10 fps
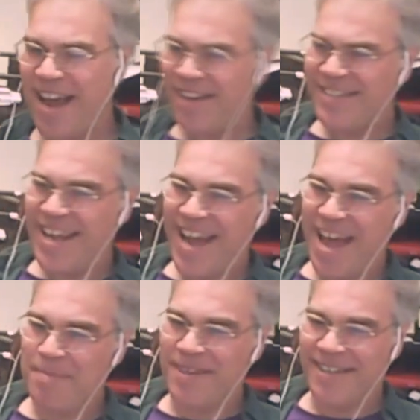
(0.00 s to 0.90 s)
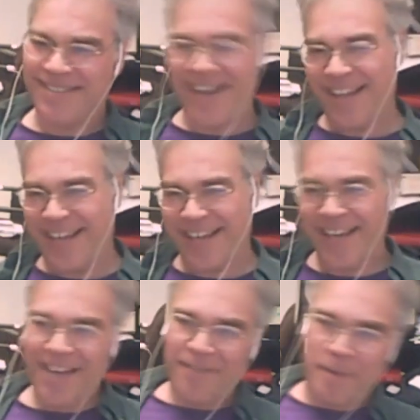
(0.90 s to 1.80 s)
How does that happen? It's not like
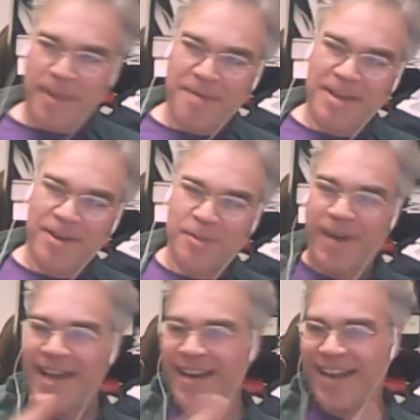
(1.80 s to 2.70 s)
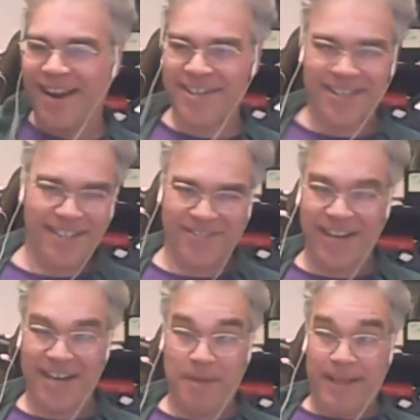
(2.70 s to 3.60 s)
if a baby goes by in a carriage on the
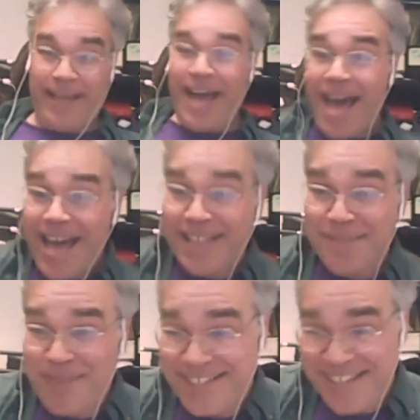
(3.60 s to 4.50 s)
street, I'm not like, ah, oh, that's my right.